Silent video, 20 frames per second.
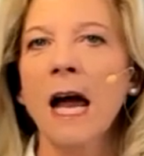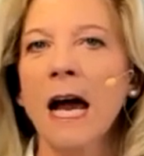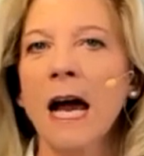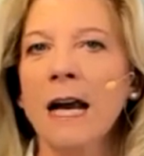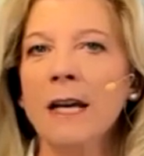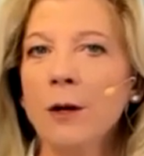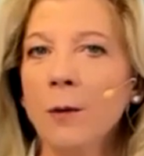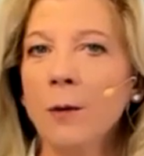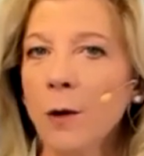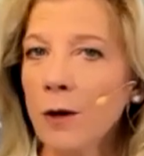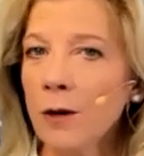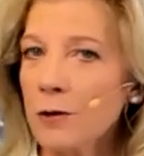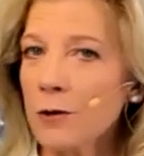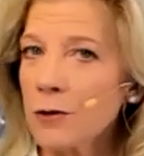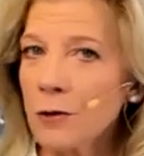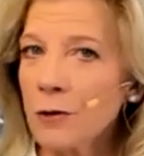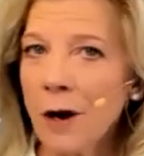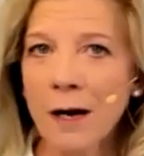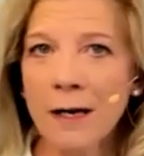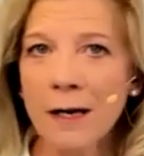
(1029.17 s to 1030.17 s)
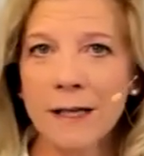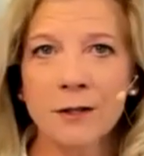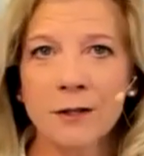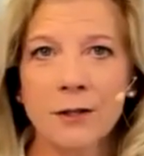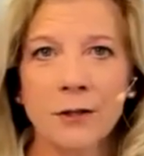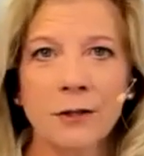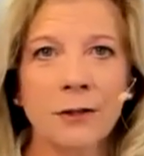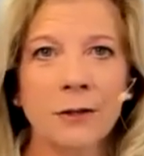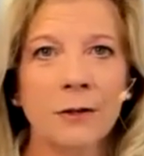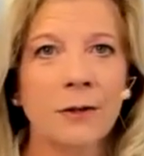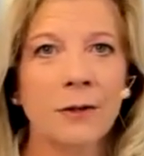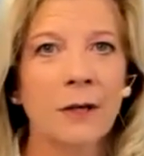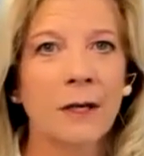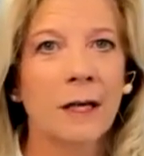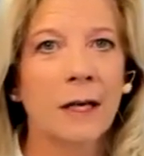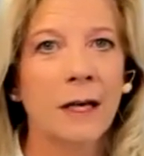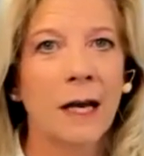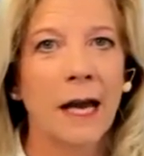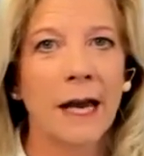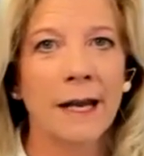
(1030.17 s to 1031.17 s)
And you weren't trying to,
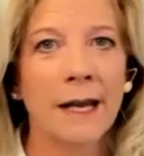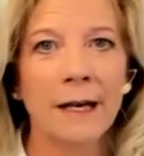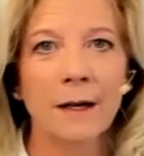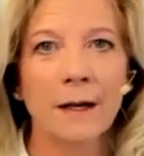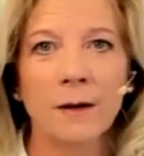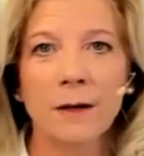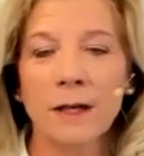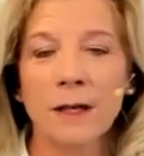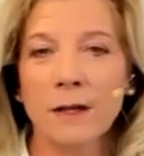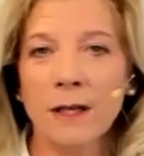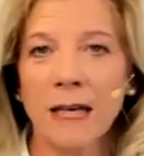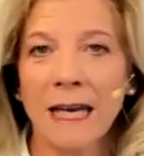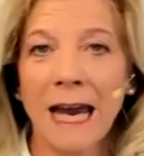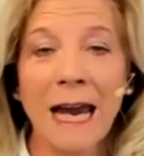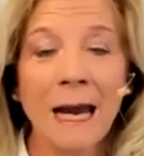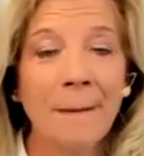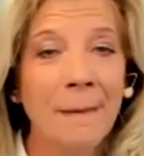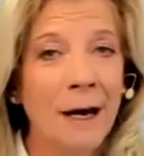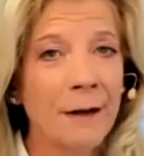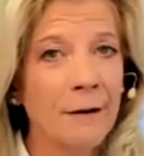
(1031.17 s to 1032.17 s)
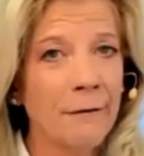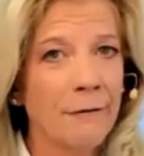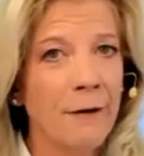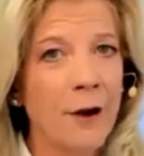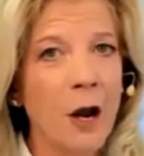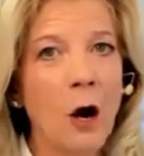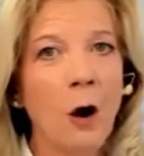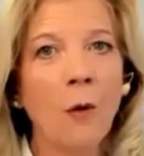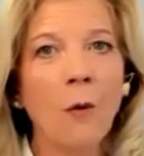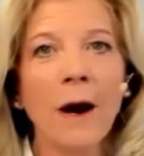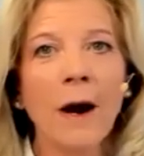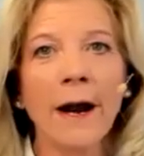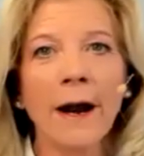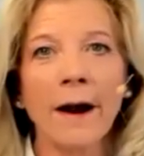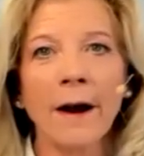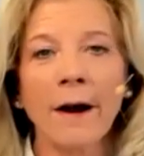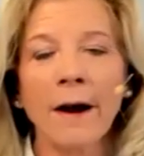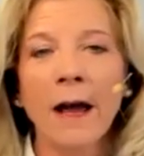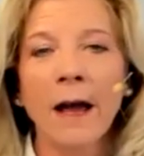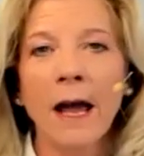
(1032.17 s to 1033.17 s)
and it came out of
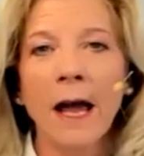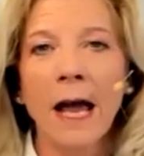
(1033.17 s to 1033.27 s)
nowhere.